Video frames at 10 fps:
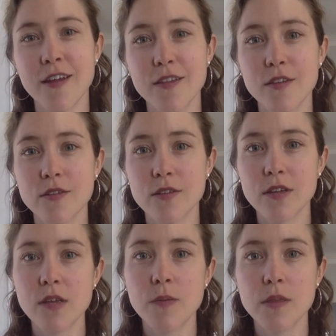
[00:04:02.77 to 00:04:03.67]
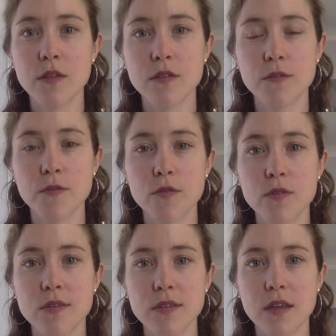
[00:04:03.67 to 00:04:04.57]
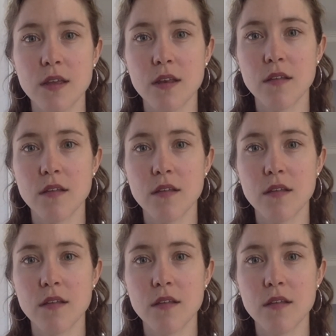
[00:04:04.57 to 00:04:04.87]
those are keeping those foods in